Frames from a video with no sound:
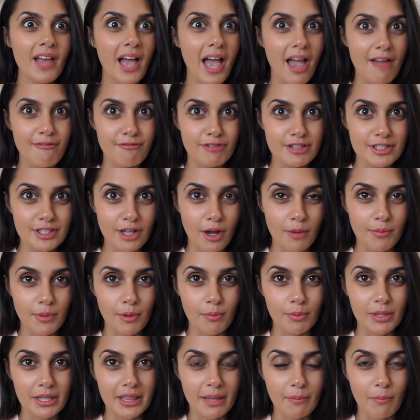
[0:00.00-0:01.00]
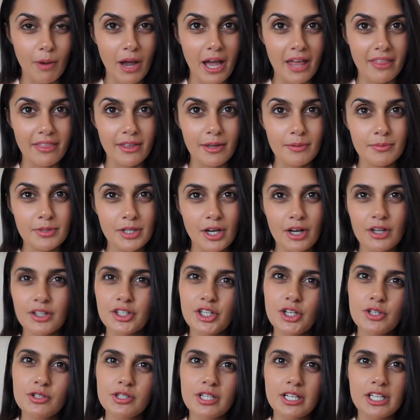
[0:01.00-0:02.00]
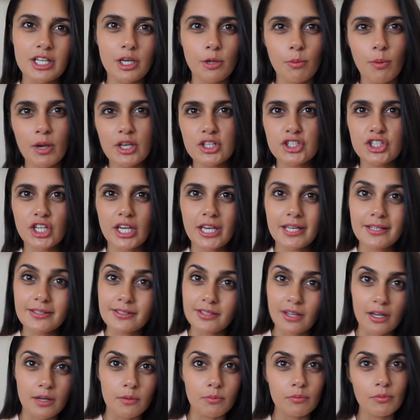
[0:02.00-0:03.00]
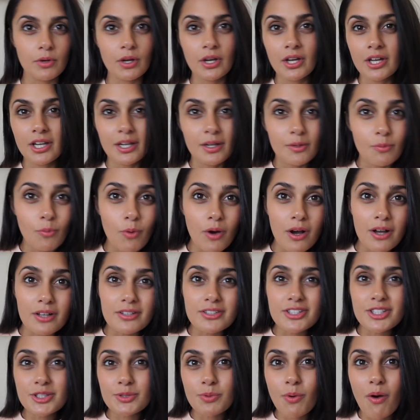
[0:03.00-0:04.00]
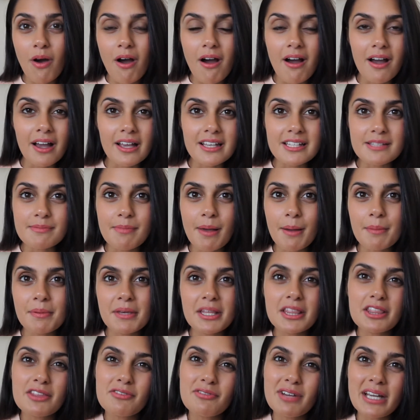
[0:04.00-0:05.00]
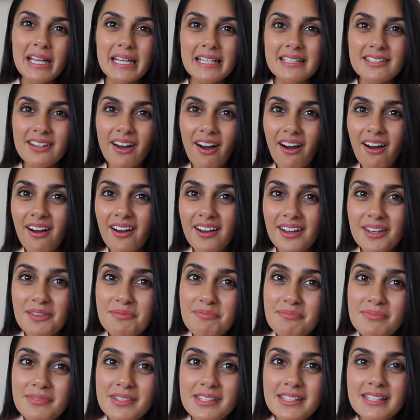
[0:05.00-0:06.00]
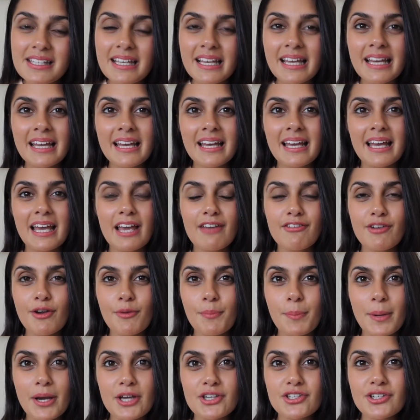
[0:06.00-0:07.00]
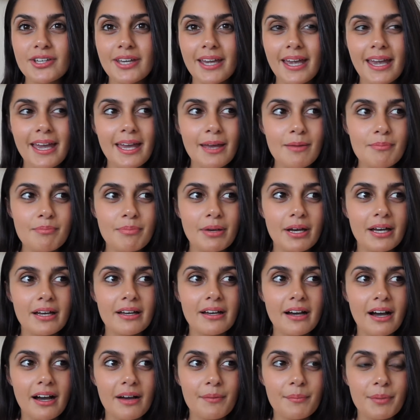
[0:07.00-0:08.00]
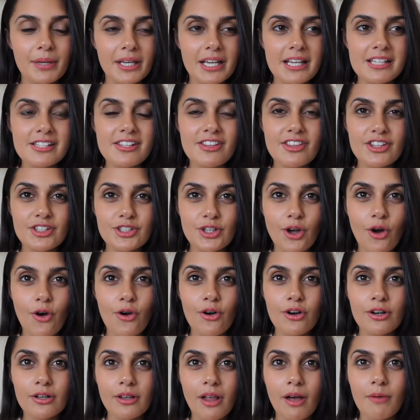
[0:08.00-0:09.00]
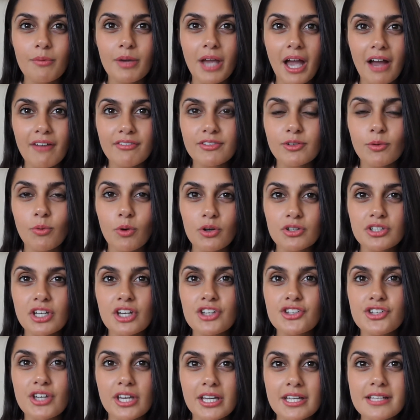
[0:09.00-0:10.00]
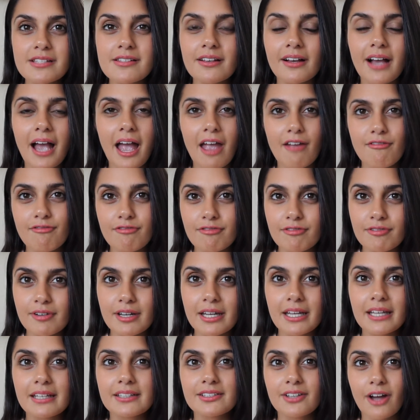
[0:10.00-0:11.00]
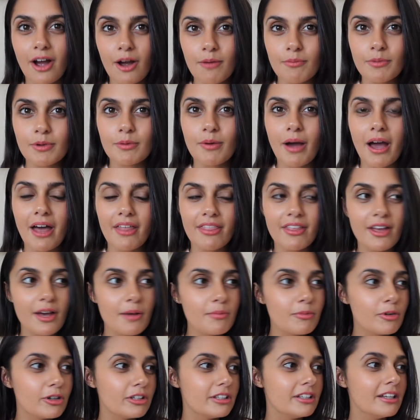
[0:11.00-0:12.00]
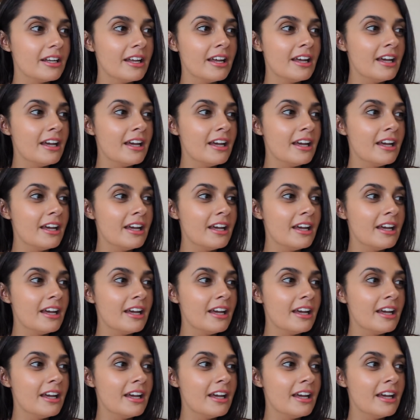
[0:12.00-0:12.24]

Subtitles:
every time that we wear them. You know, usually you can wear jeans like once, twice, maybe three times if you're pushing it, but because of the dog, like, we have to wash our jeans like every time we wear them, and